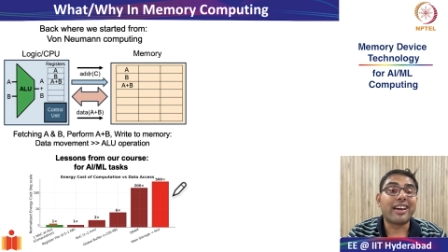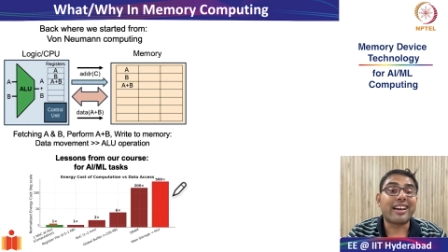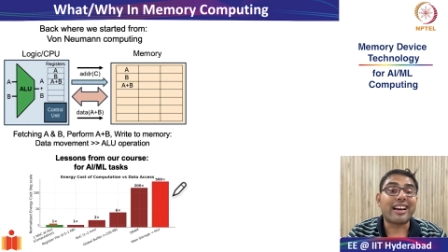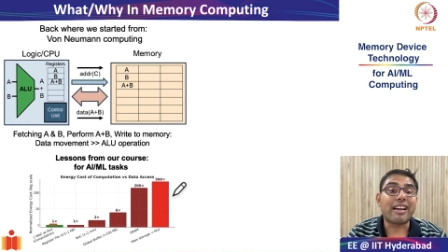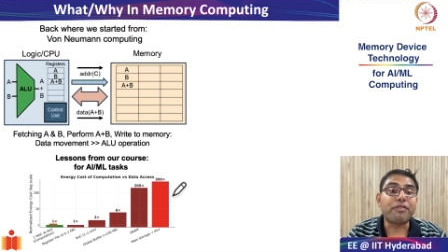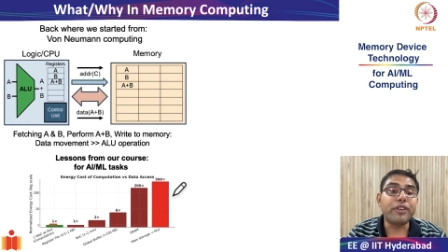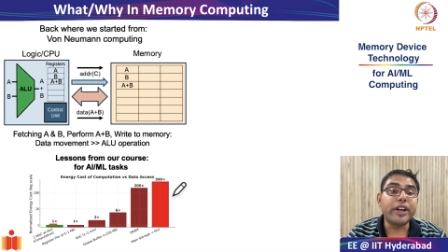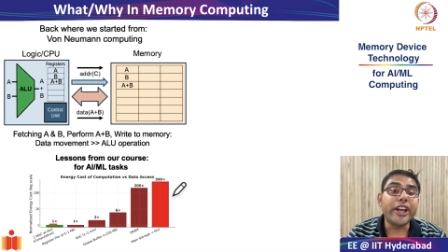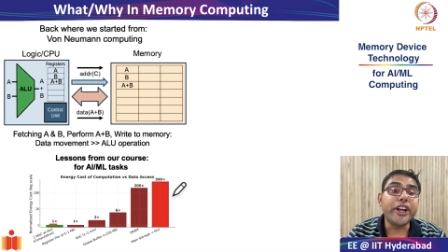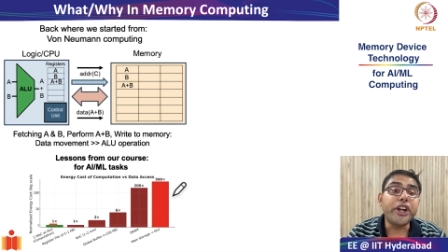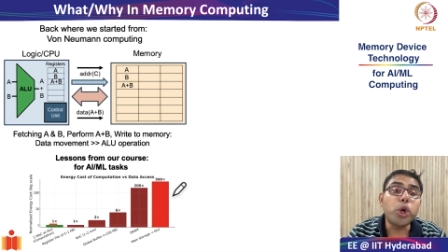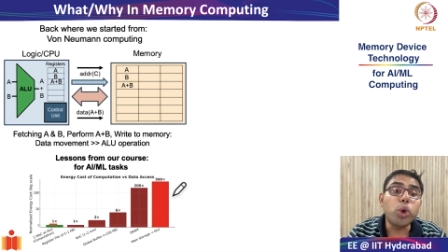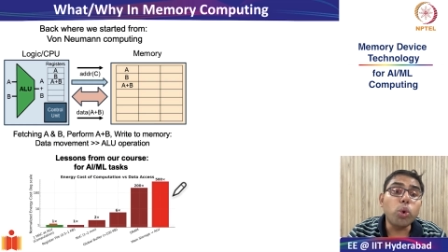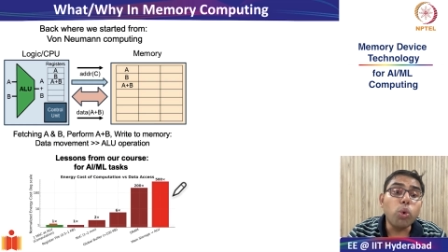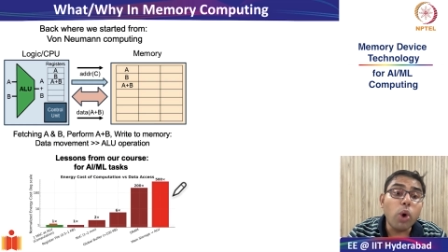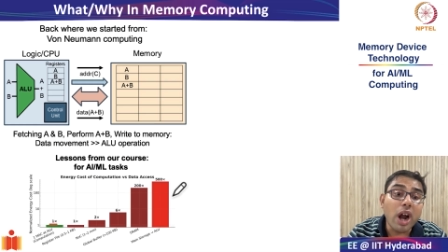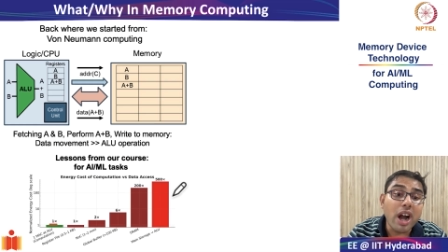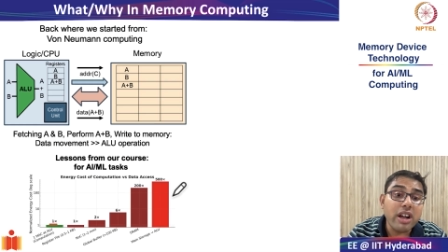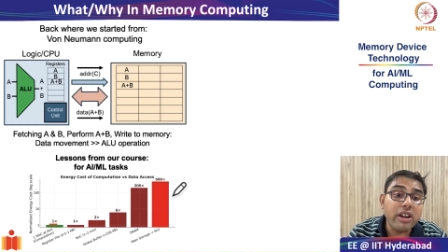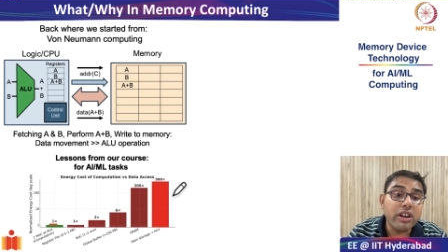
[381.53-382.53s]
roughly
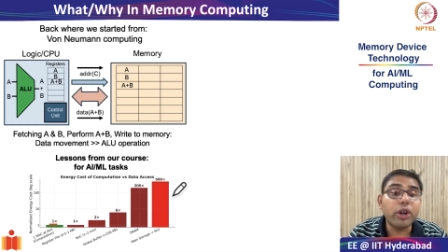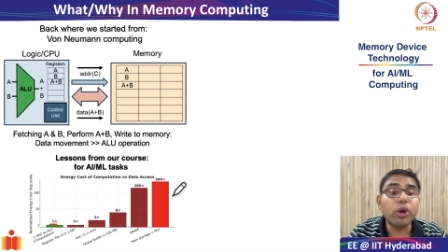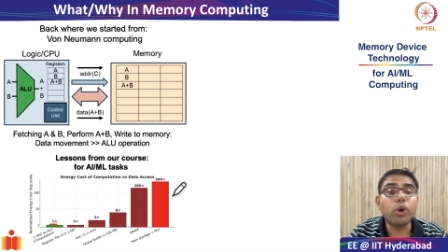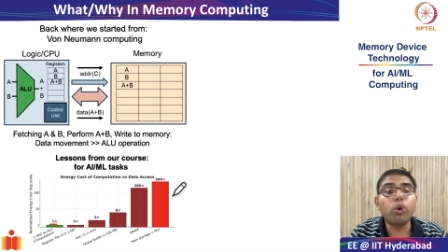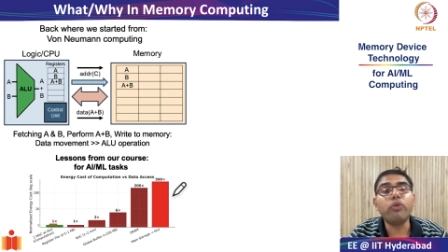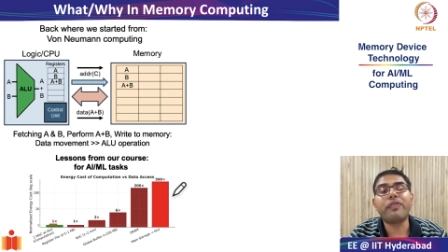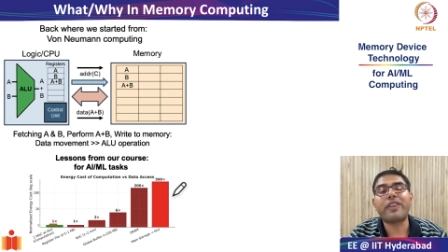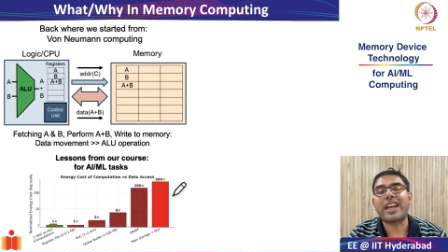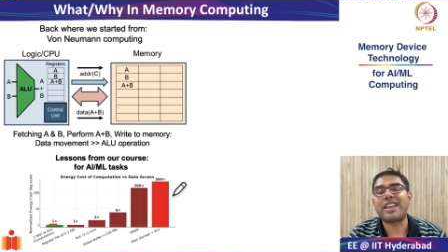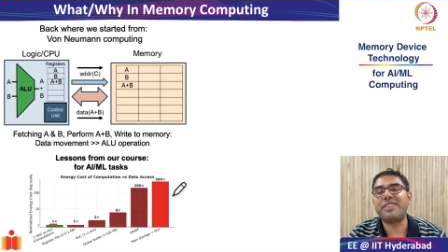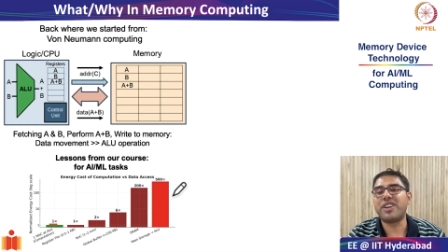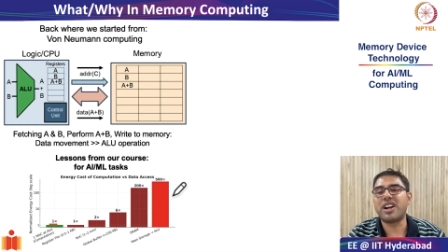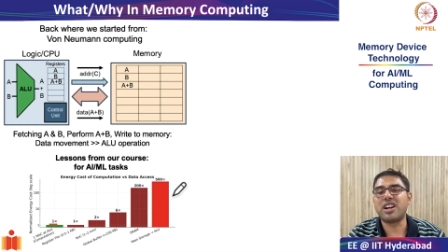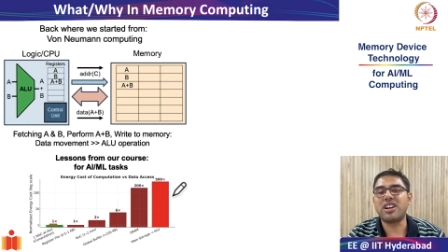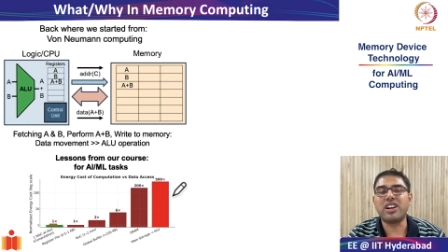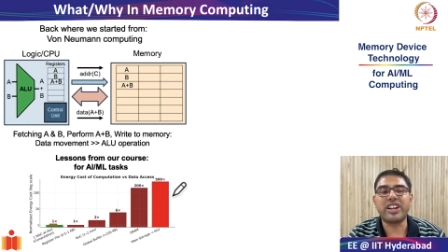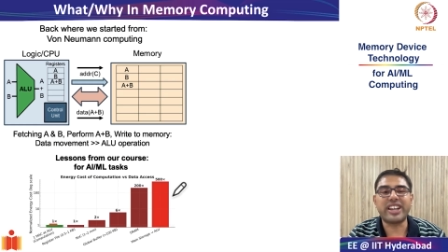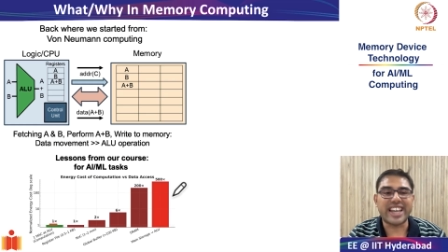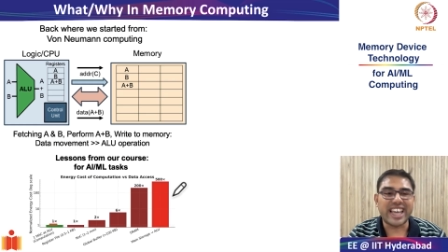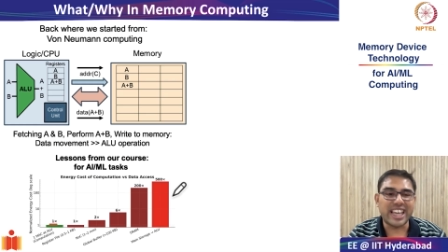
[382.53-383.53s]
200 to
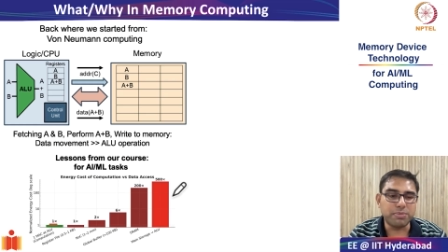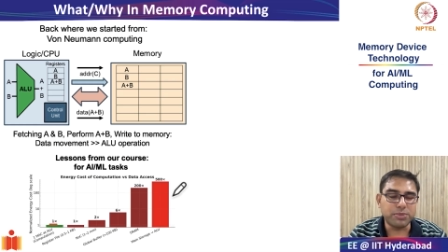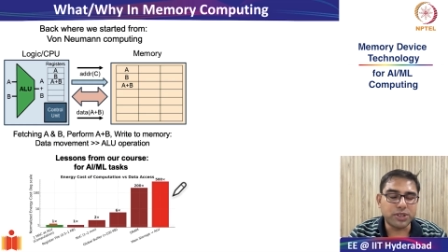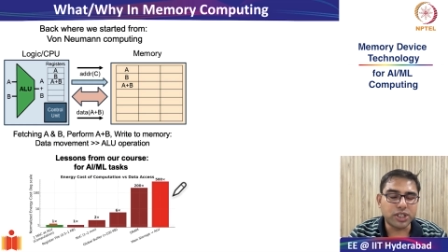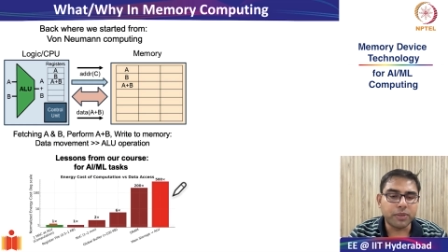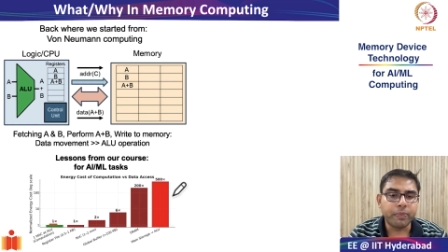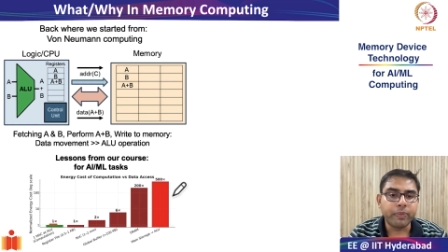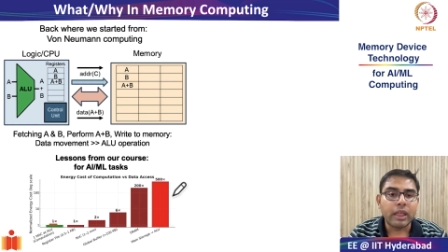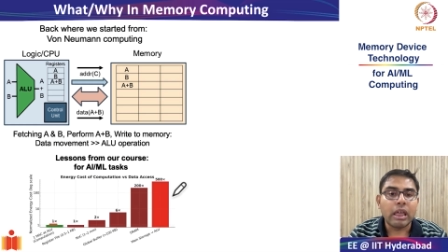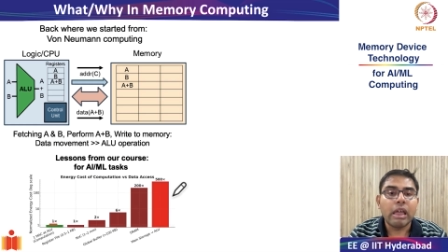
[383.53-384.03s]
500 times.